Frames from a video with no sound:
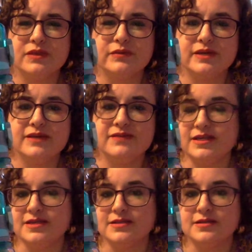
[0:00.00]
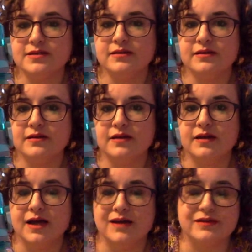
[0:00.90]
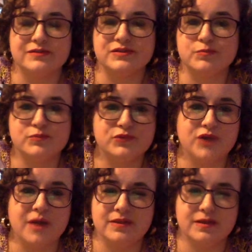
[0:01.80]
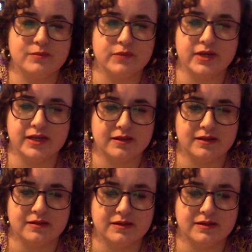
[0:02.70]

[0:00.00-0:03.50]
3 of these, dropping them, breaking them.